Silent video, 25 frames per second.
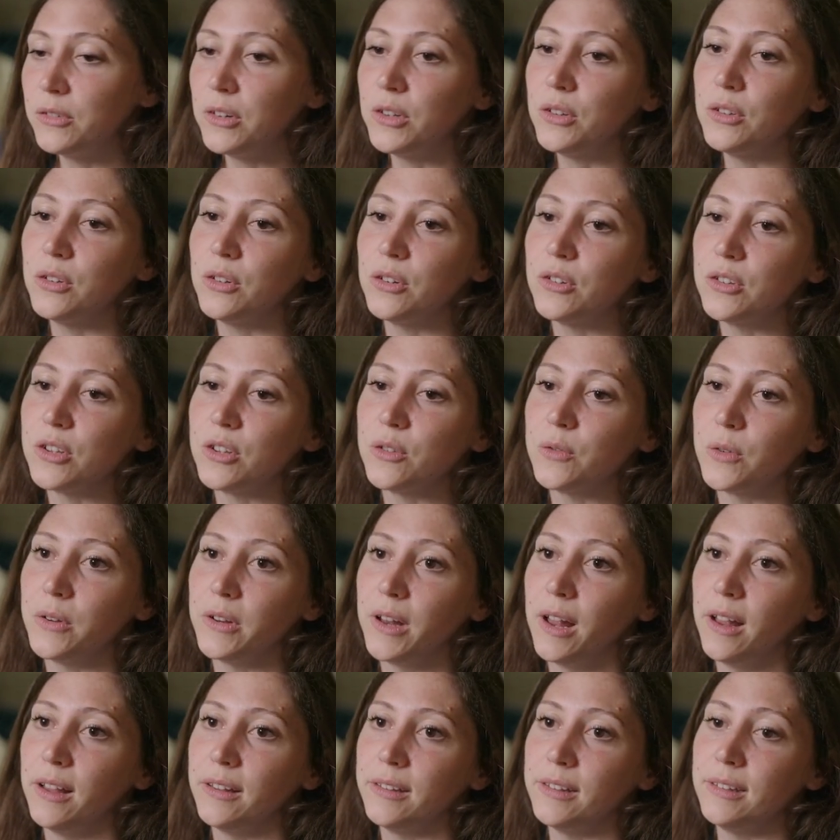research, as
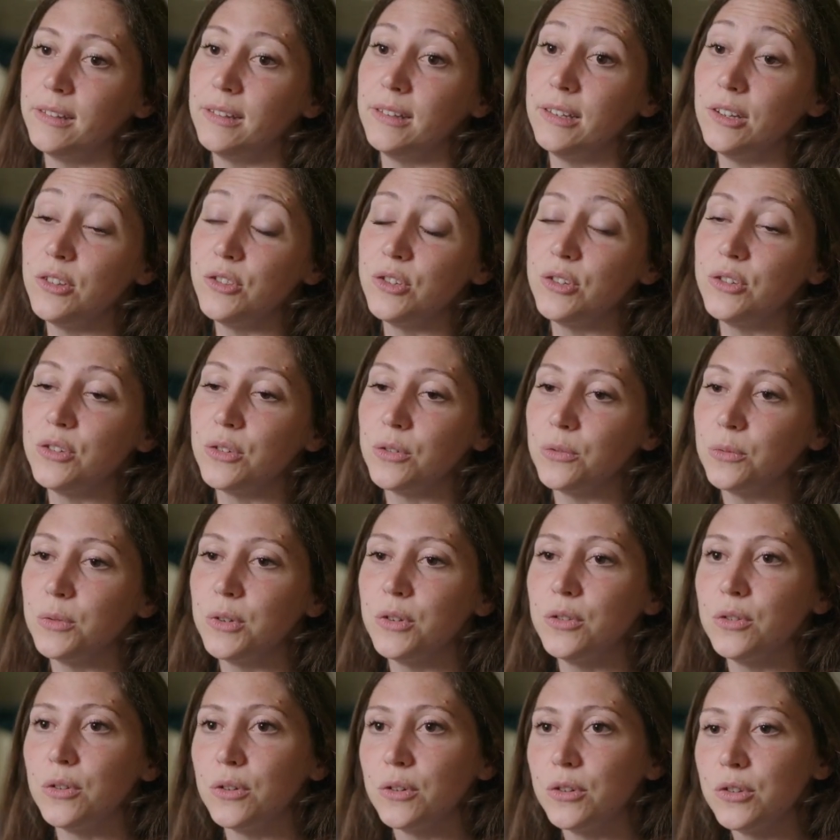well as digital
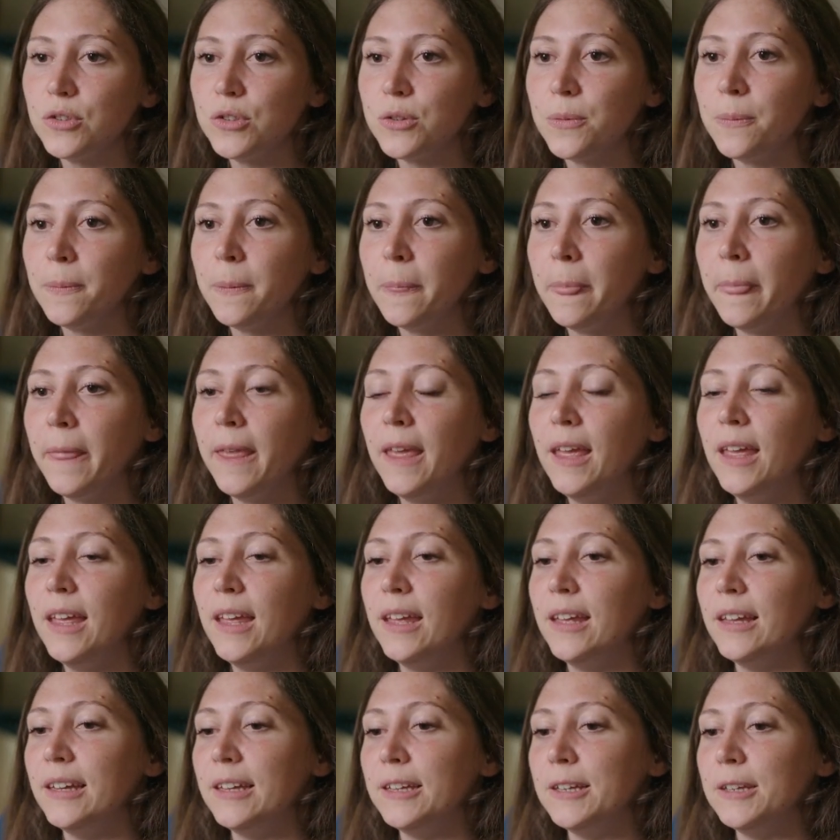research.
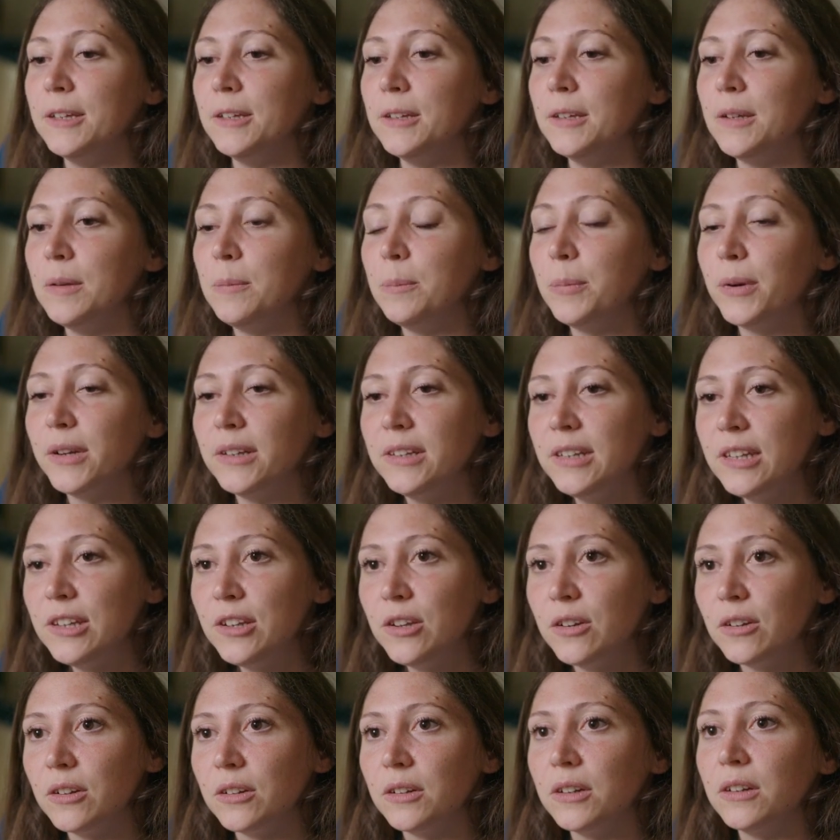In
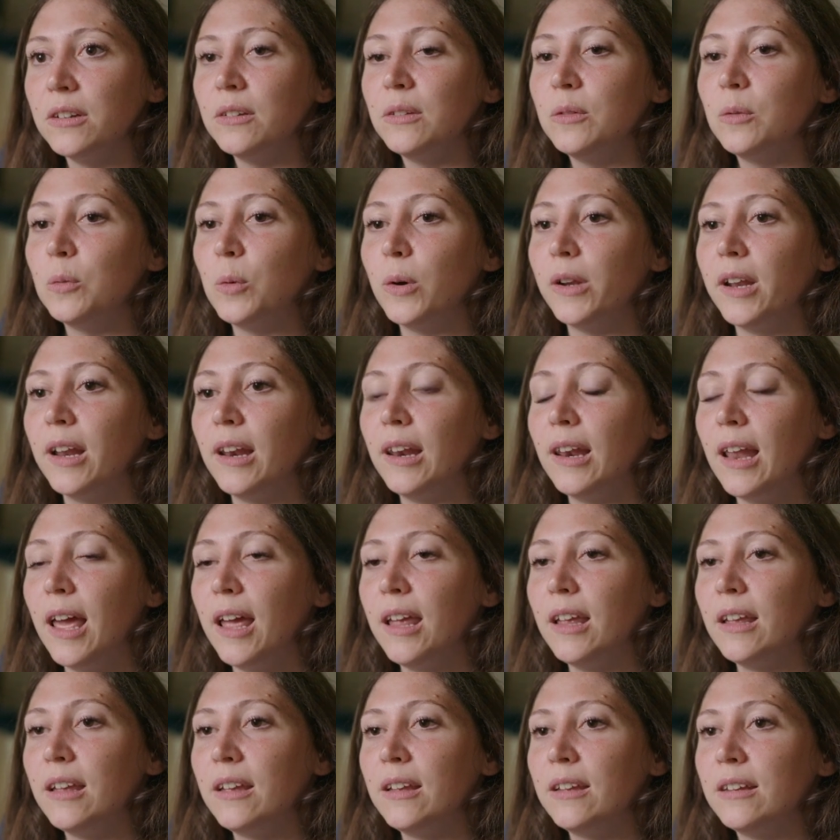particular, what I'd
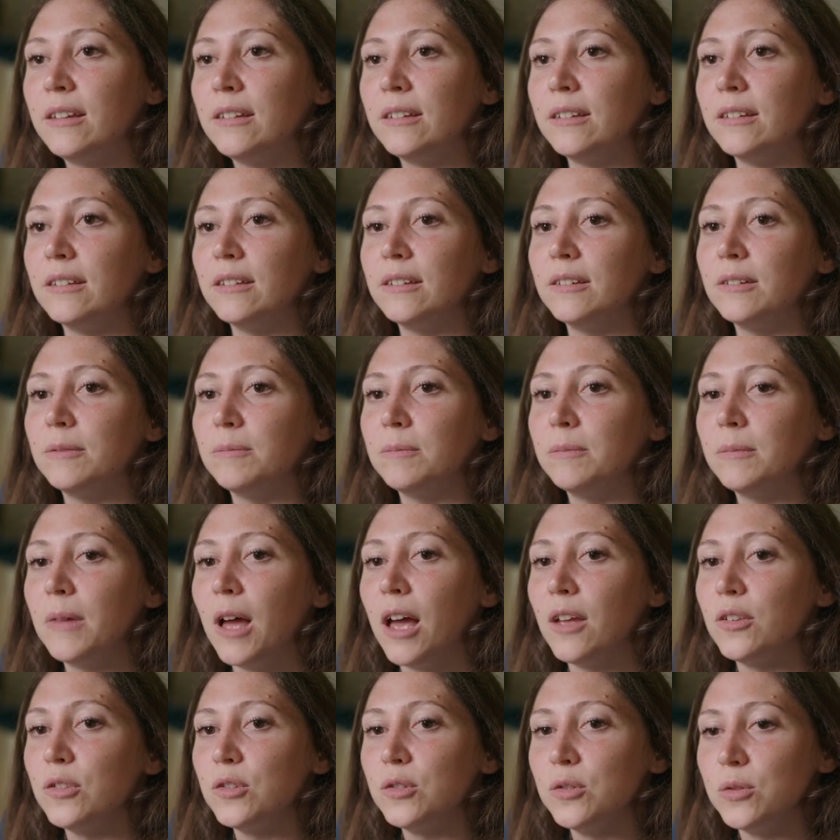like
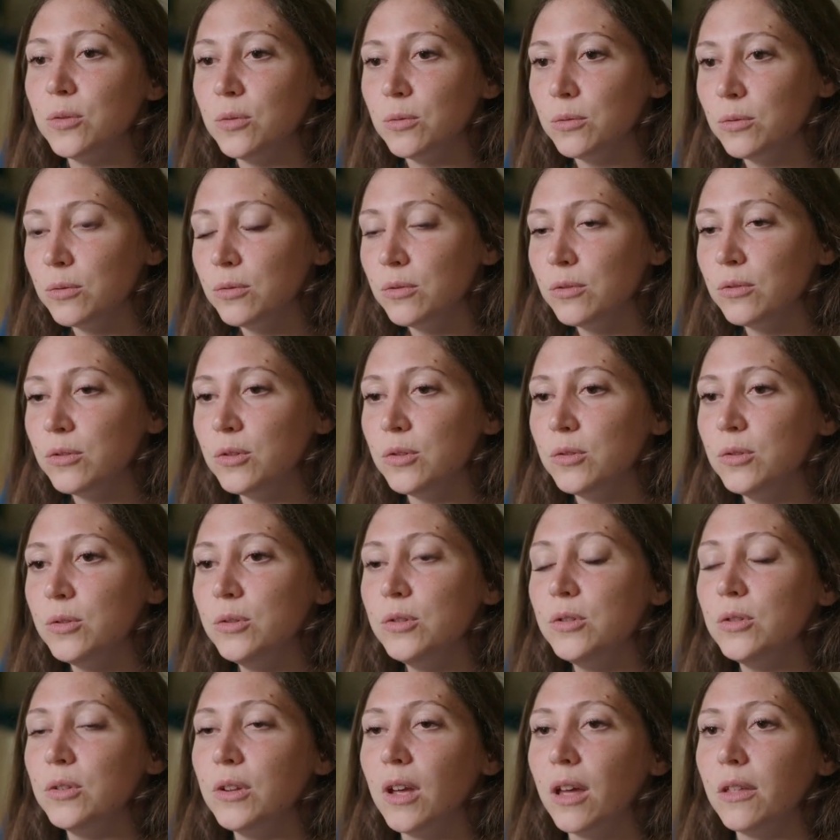us to do
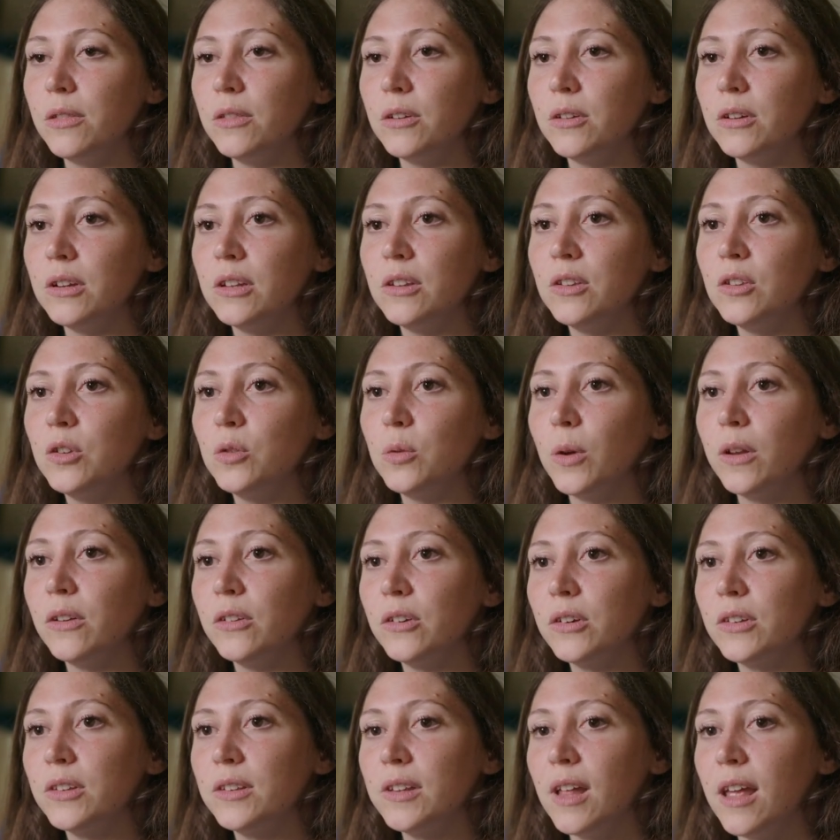together is to
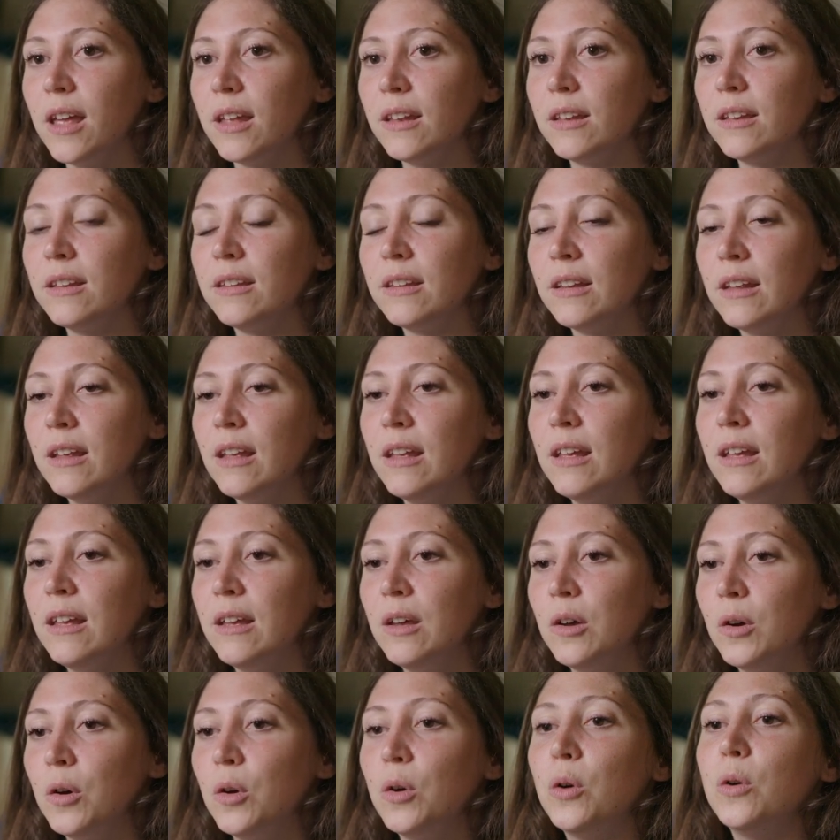understand
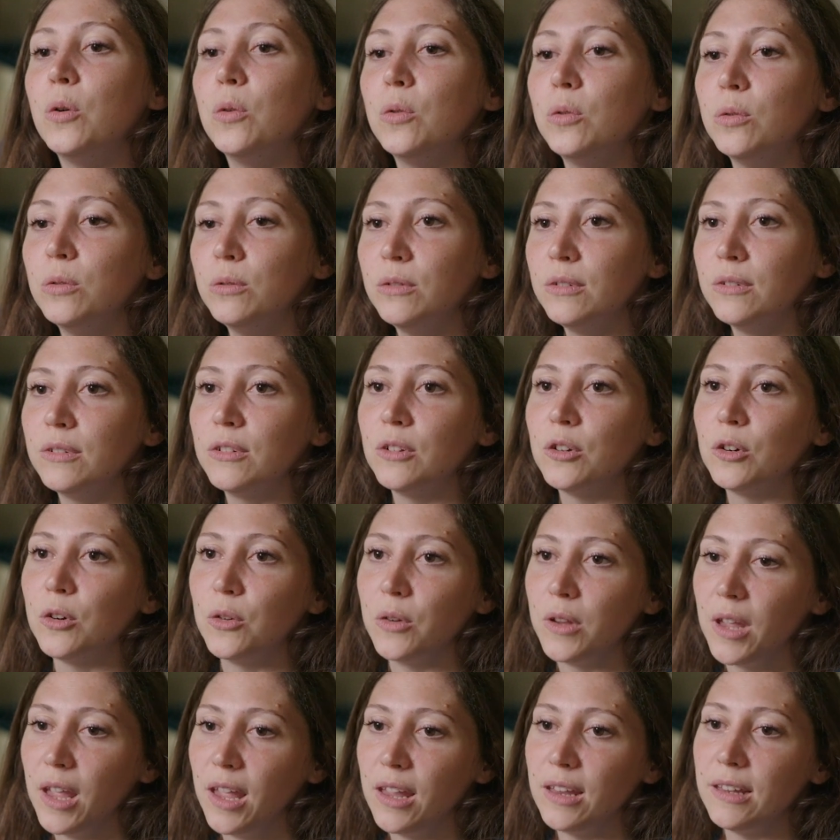who
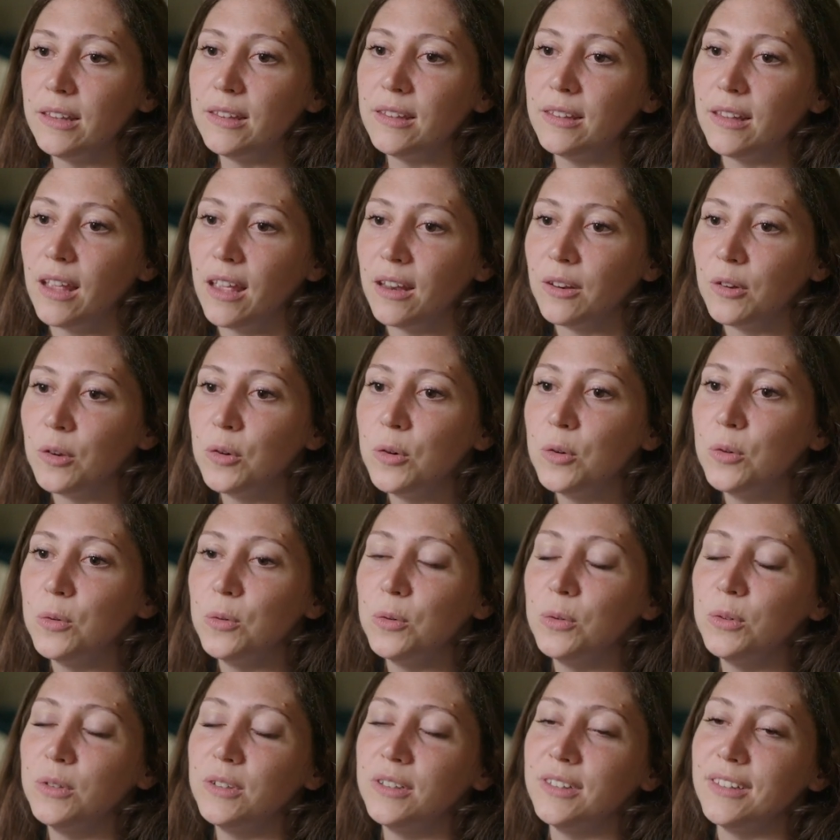creates and
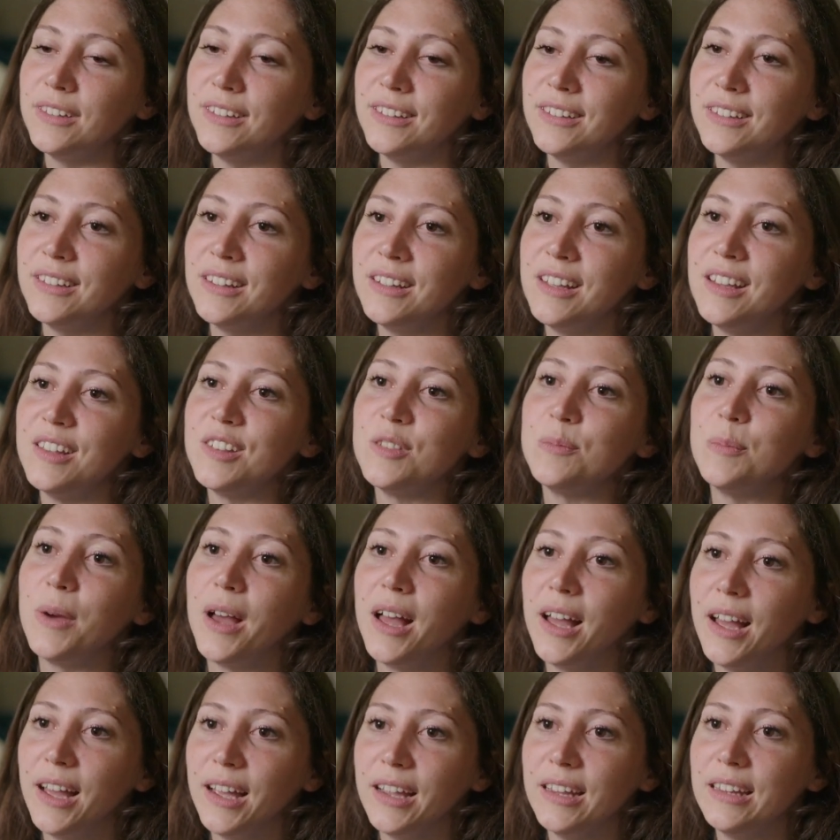who is
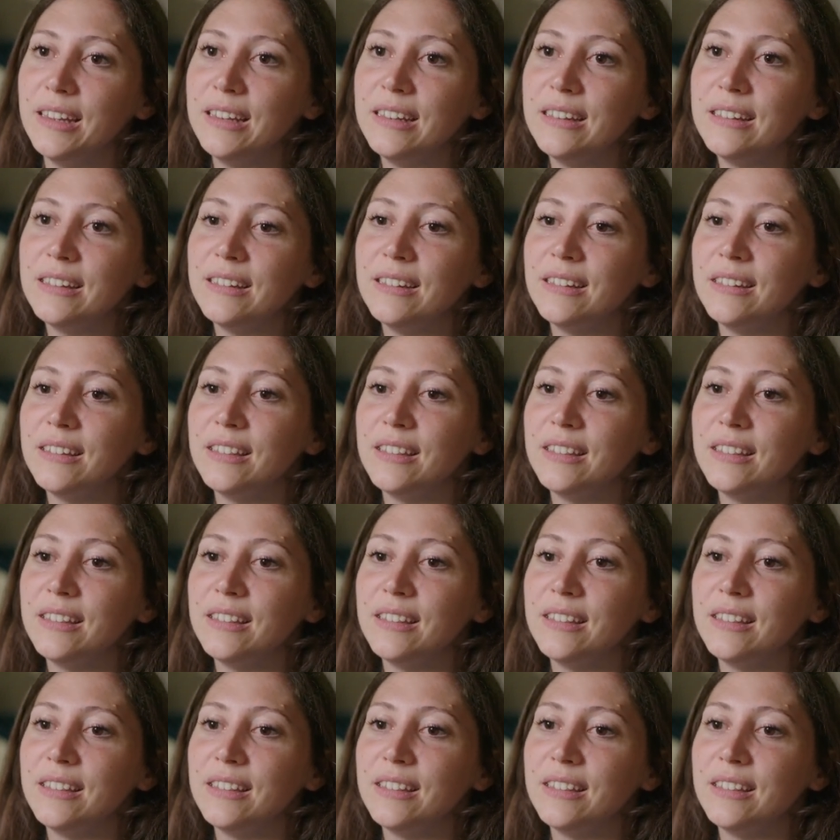behind